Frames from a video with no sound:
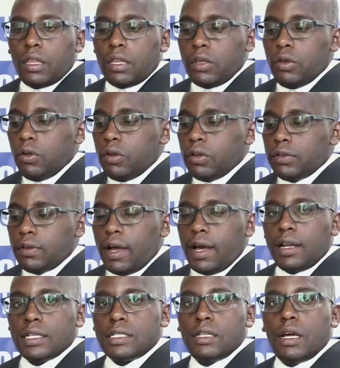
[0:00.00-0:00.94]
you'll
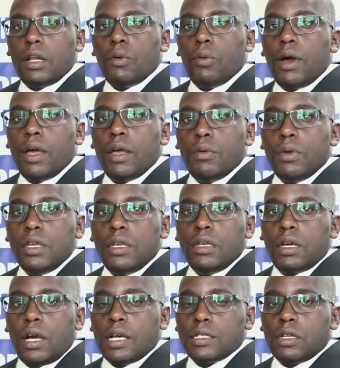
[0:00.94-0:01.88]
understand why
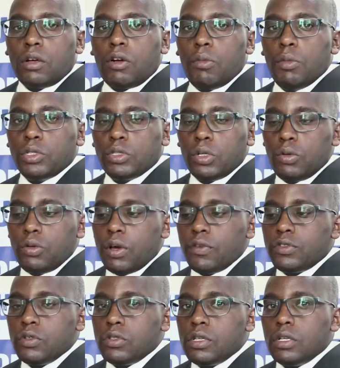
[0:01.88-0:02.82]
we, as the Commission, we
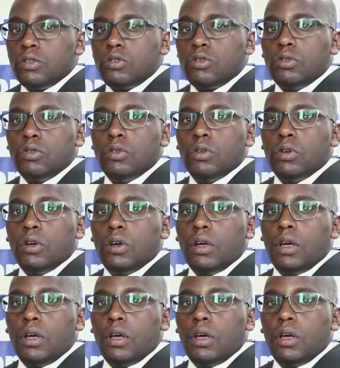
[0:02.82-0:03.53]
have chosen to